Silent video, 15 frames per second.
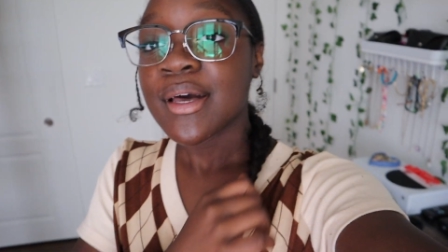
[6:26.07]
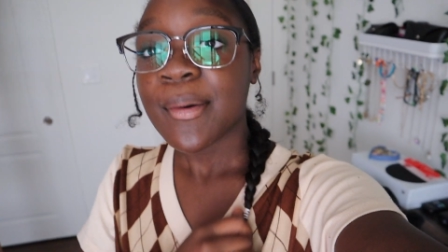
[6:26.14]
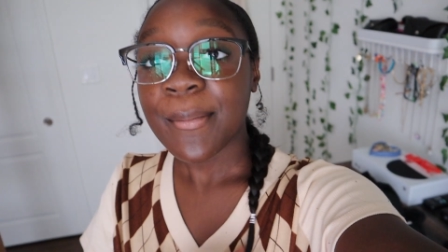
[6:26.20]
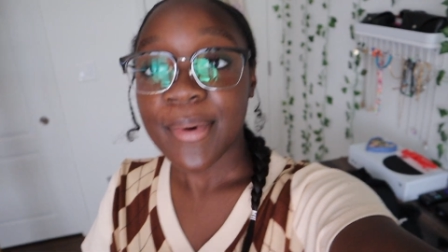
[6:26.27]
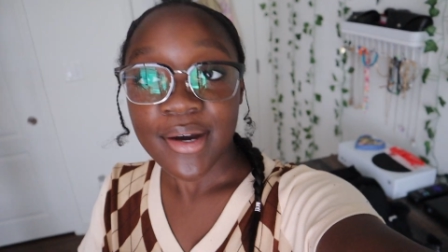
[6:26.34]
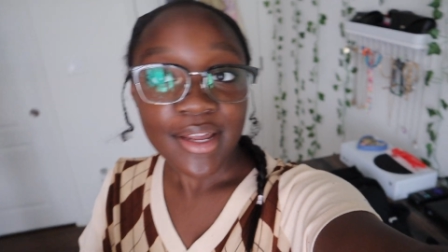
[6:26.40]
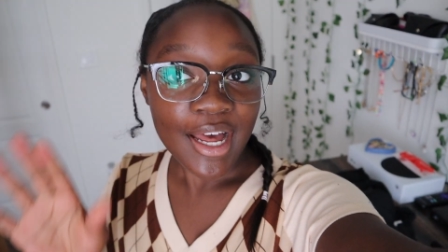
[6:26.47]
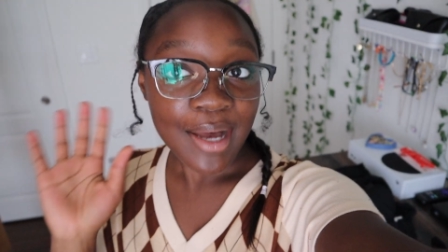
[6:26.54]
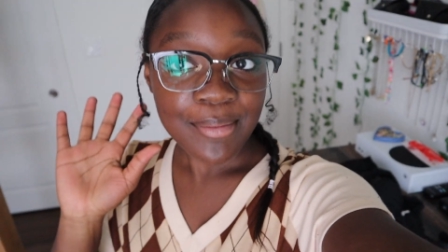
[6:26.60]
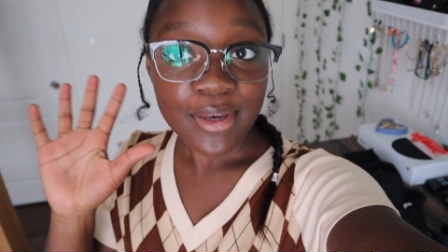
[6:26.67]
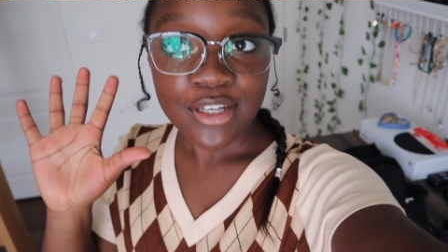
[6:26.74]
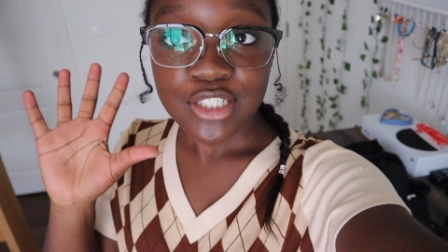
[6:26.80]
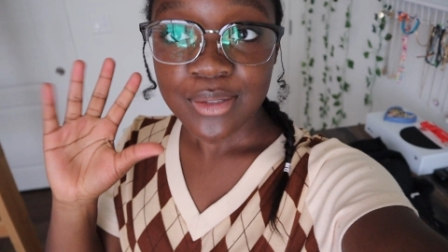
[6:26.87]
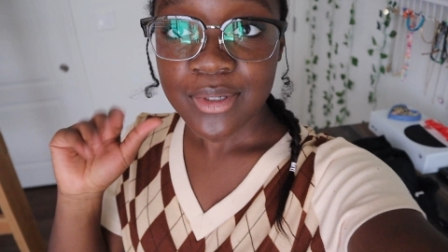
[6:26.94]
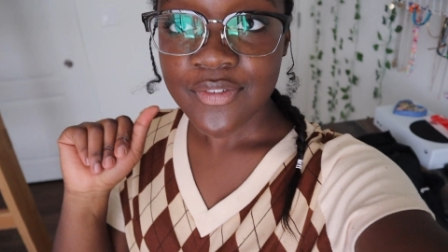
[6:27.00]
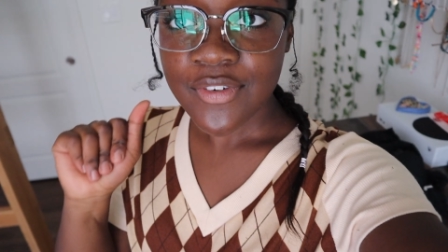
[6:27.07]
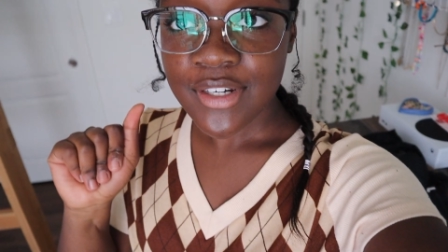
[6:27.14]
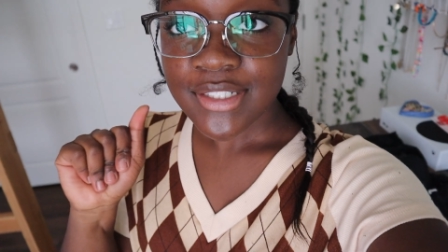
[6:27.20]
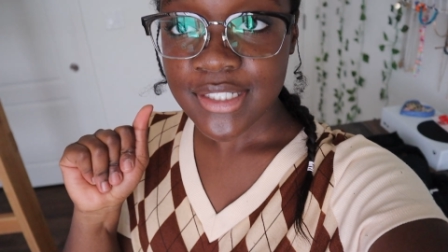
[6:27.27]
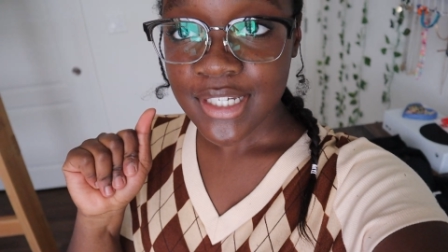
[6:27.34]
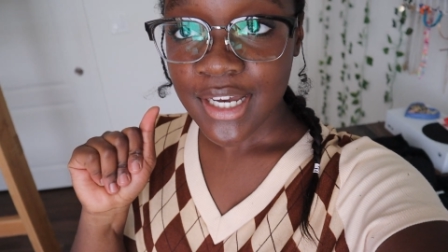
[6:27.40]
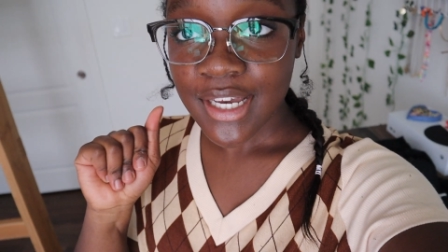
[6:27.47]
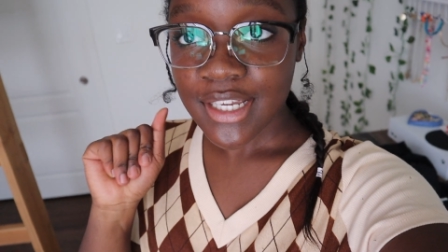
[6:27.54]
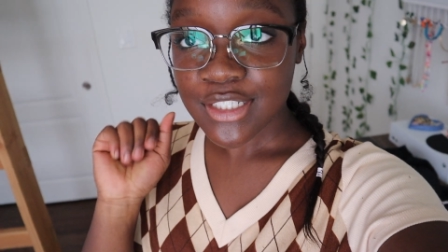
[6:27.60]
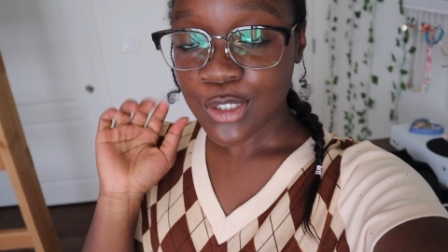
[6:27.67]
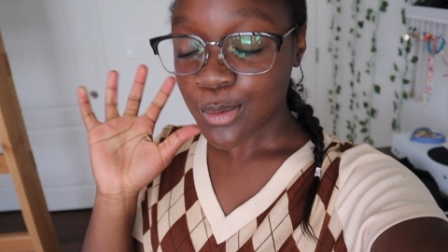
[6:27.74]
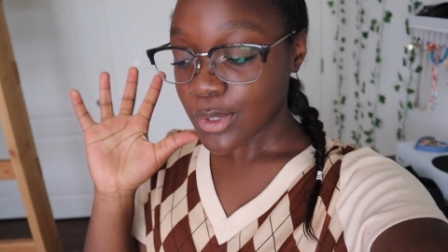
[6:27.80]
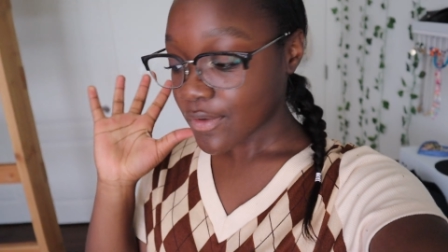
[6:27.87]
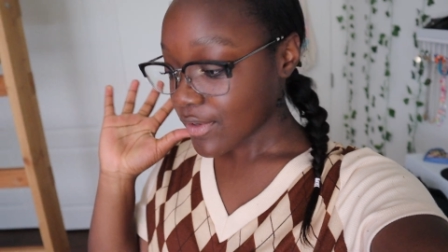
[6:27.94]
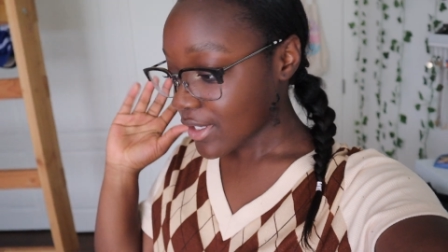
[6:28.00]
But happy October 1st guys,
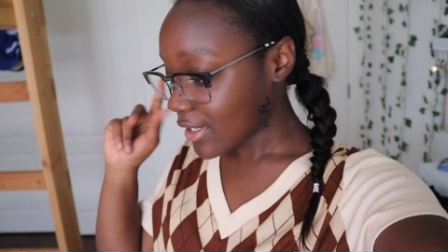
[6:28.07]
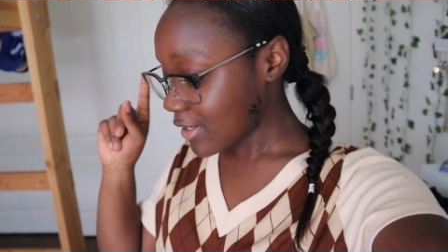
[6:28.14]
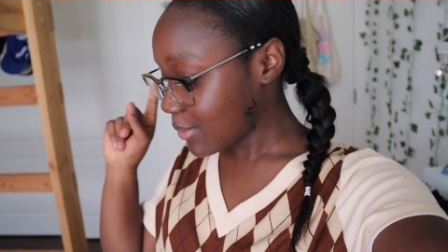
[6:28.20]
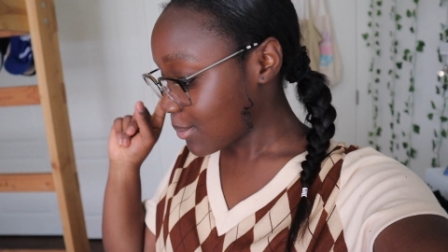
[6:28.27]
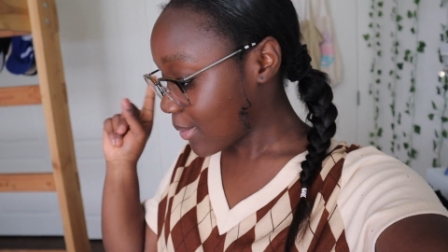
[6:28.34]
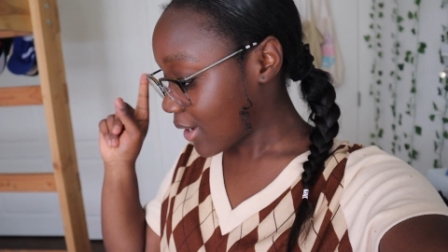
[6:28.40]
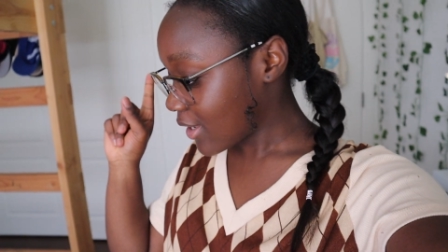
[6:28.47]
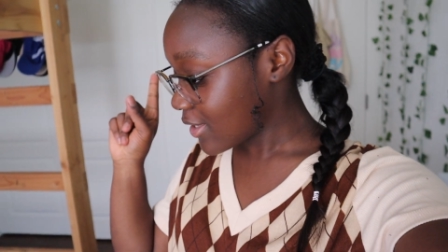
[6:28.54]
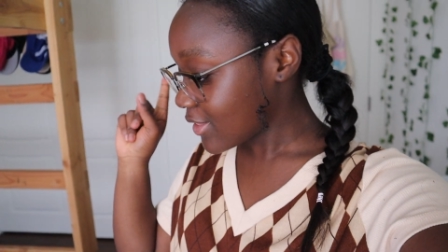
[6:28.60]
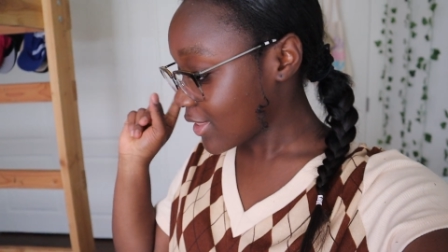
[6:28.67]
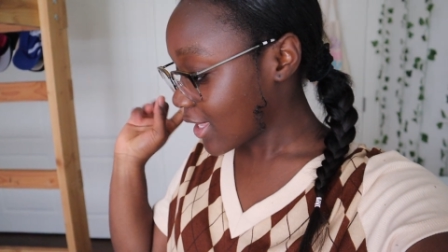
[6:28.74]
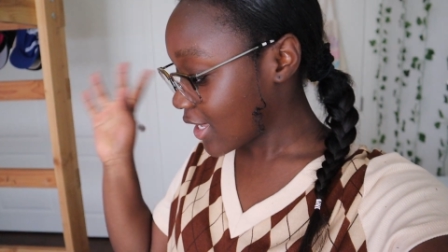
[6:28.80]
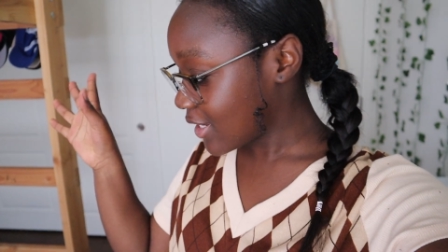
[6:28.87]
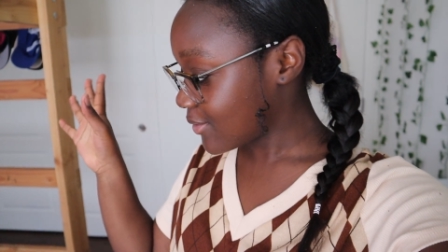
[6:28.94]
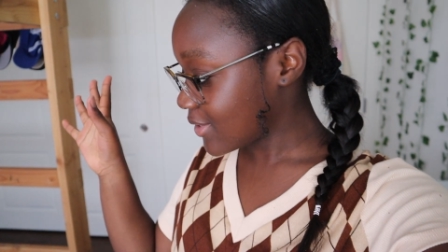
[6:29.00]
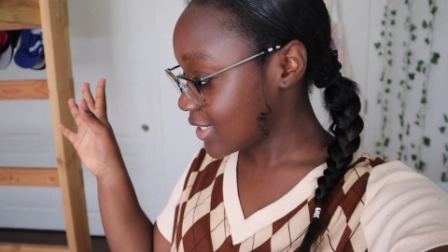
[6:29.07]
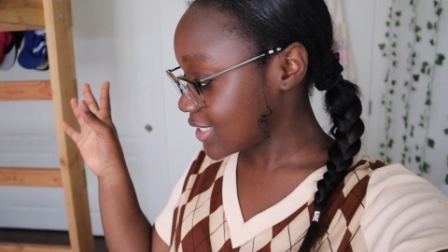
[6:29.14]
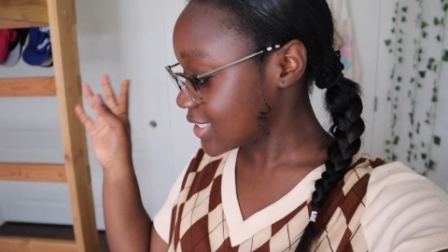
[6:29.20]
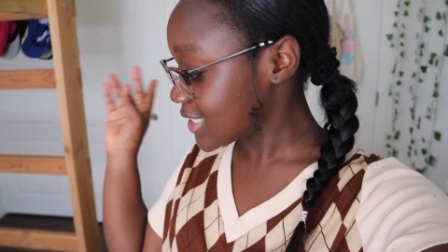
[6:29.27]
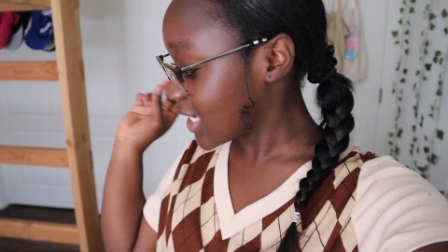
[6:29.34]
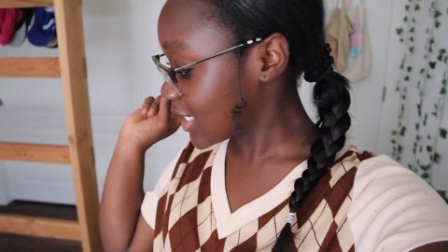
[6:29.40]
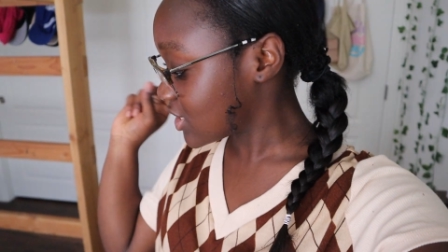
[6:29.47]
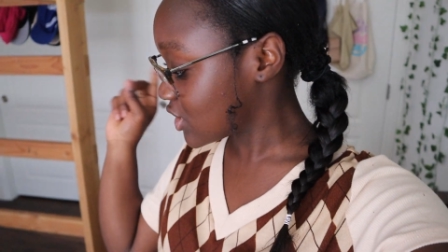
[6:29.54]
hope you have a good month. Anyways, I